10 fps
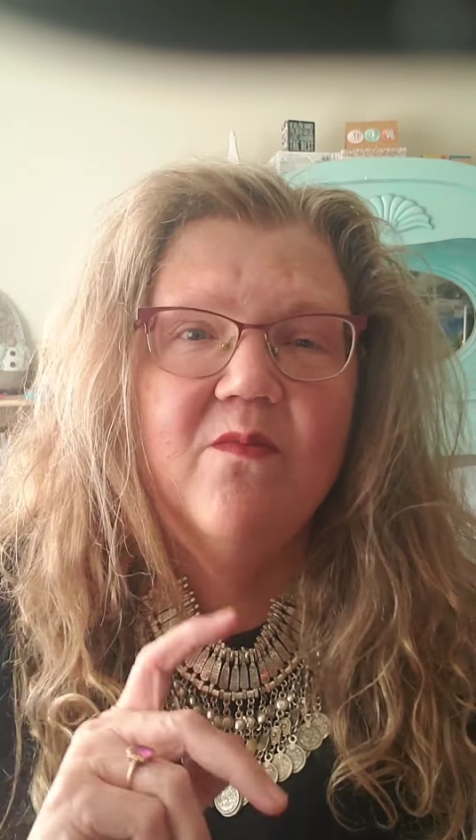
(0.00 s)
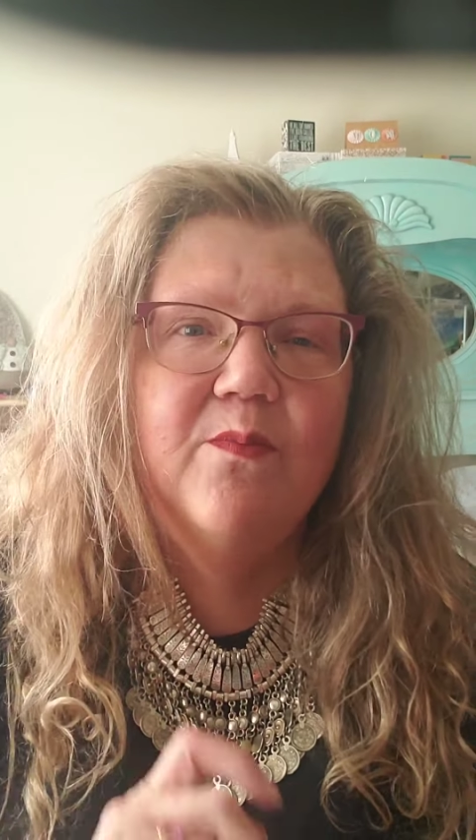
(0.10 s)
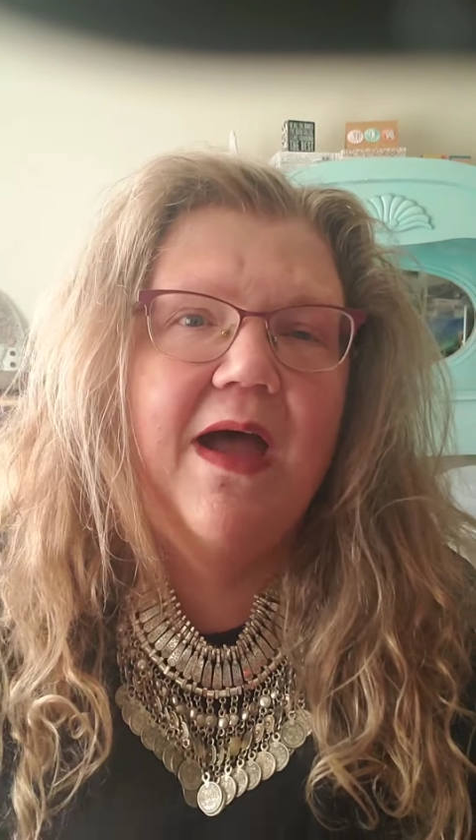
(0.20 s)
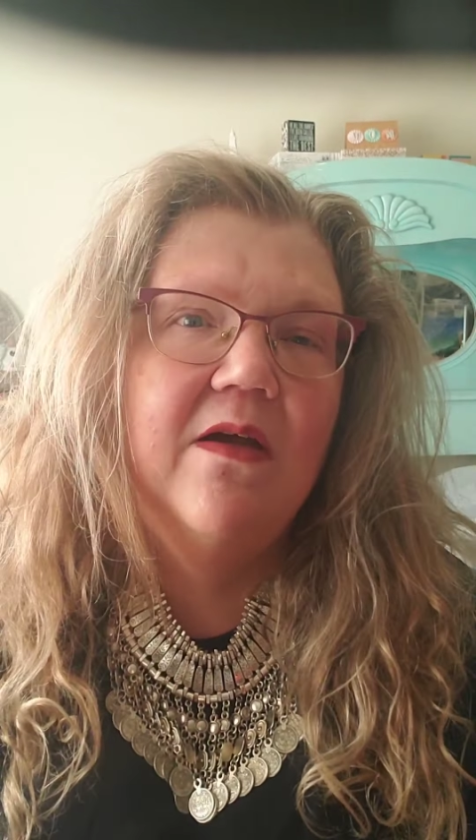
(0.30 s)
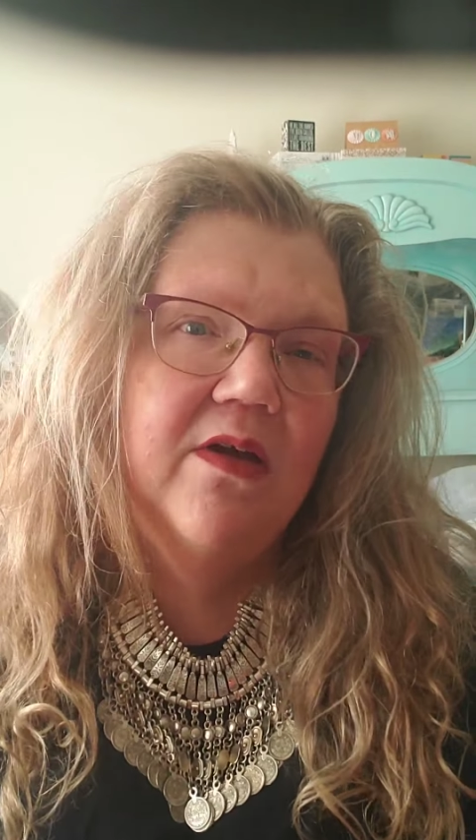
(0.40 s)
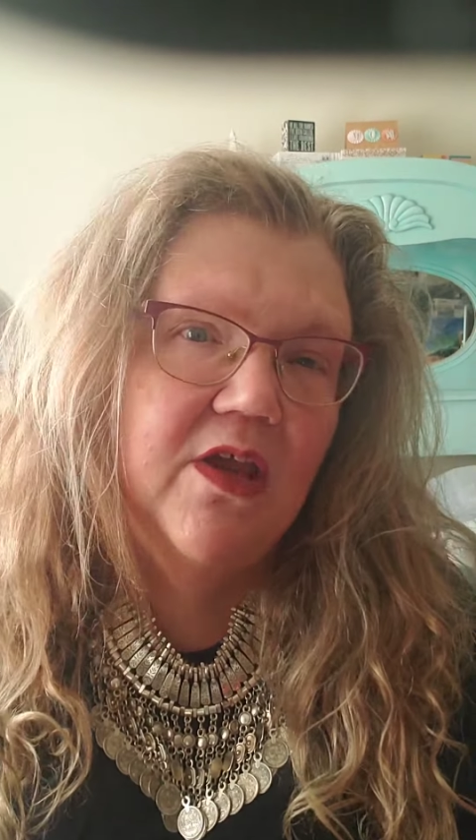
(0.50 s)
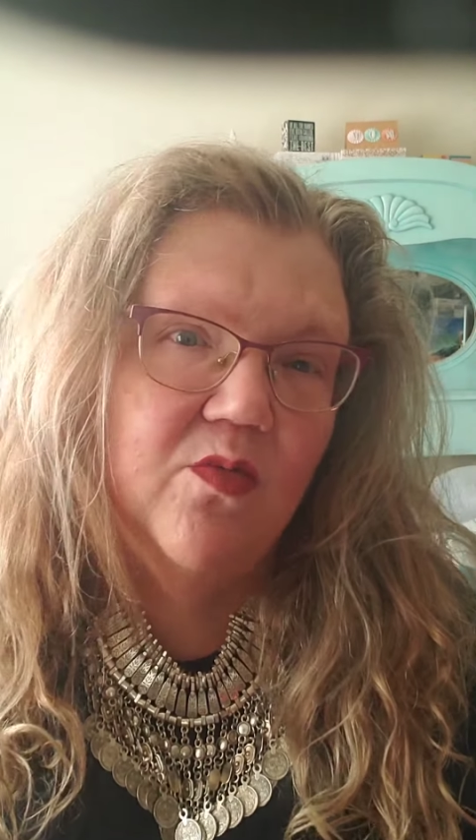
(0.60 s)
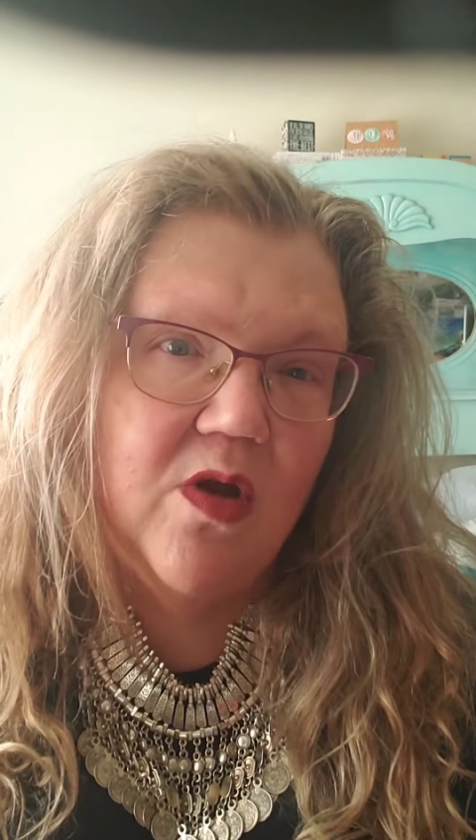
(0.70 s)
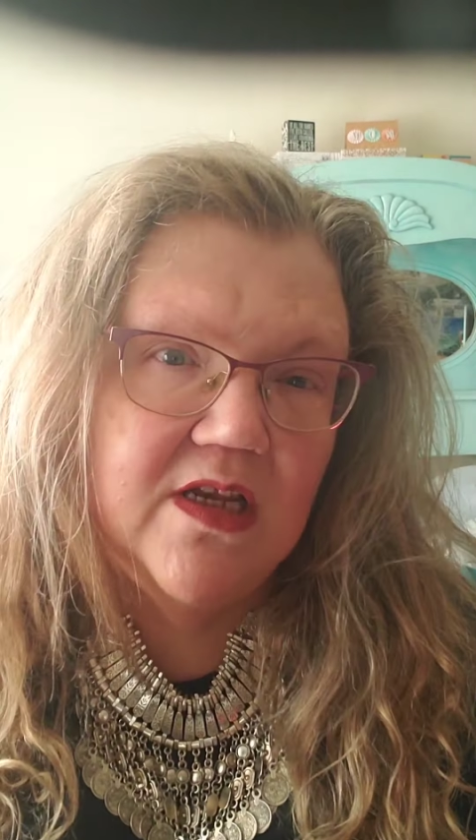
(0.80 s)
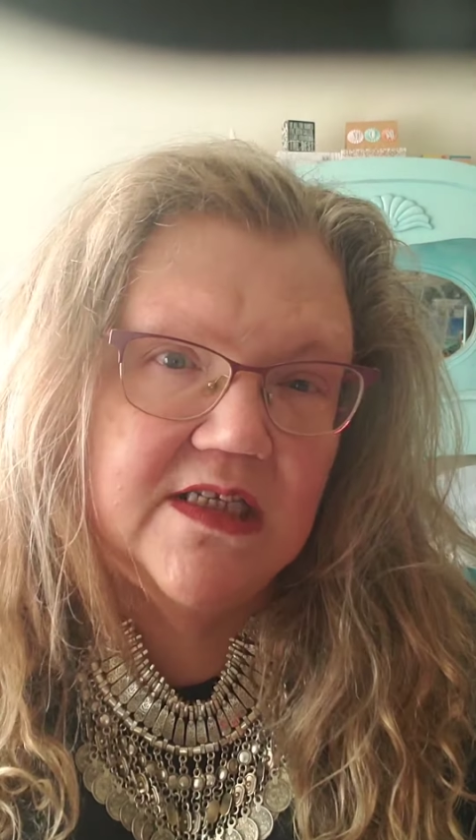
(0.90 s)
Buy what you
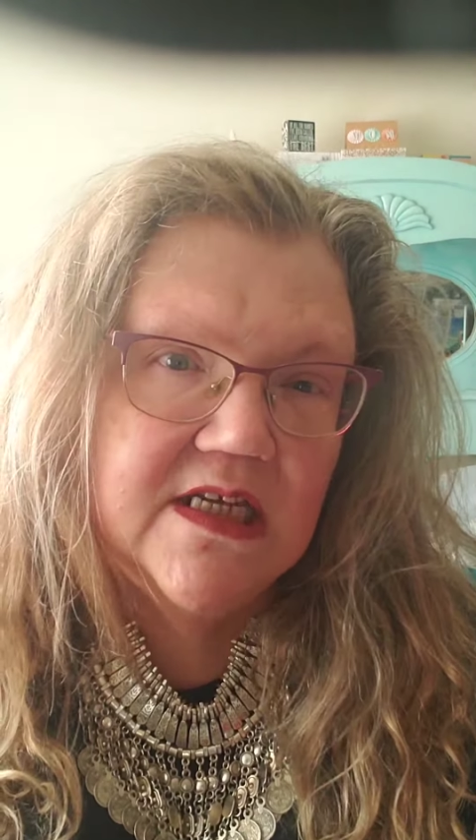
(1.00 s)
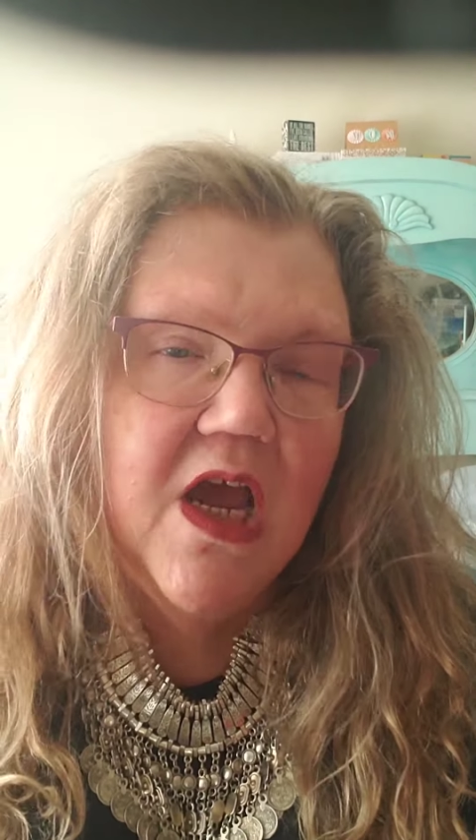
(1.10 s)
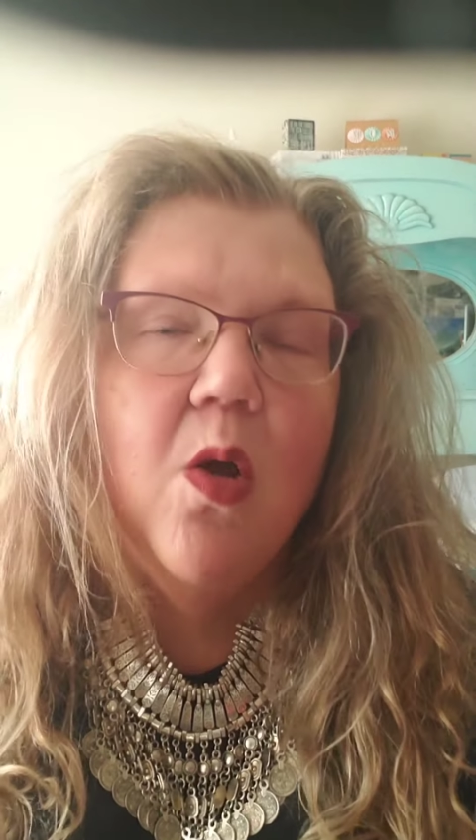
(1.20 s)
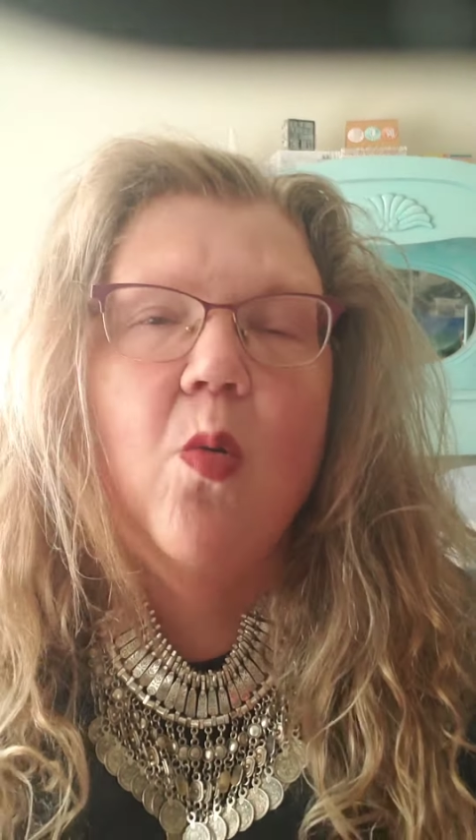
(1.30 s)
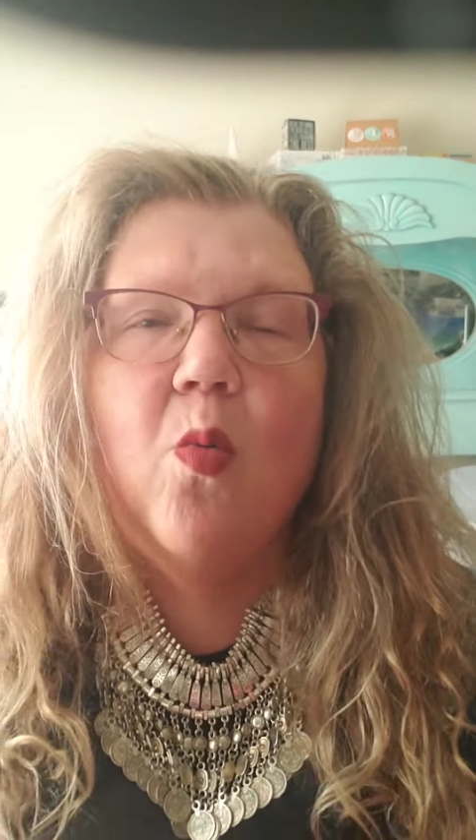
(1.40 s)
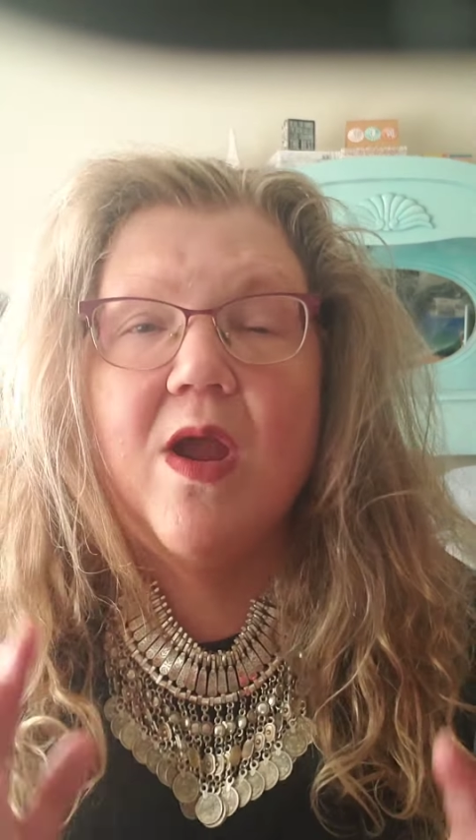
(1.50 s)
want.